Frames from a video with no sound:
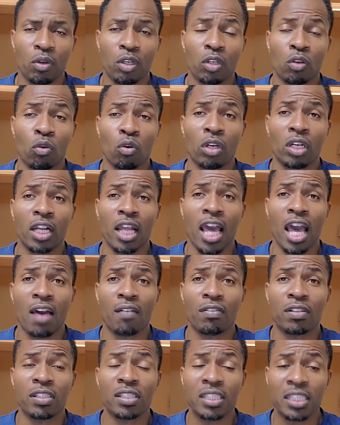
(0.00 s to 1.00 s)
In order to have
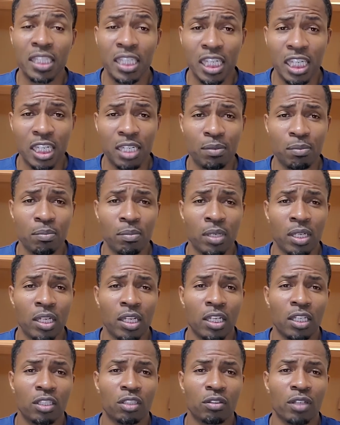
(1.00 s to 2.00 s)
a team,
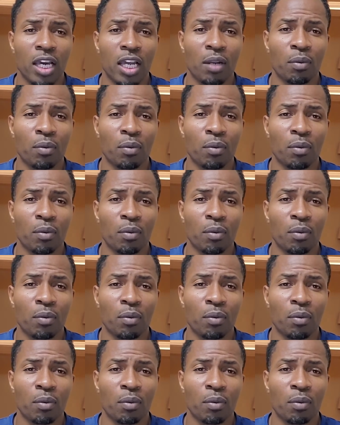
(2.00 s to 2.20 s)
you got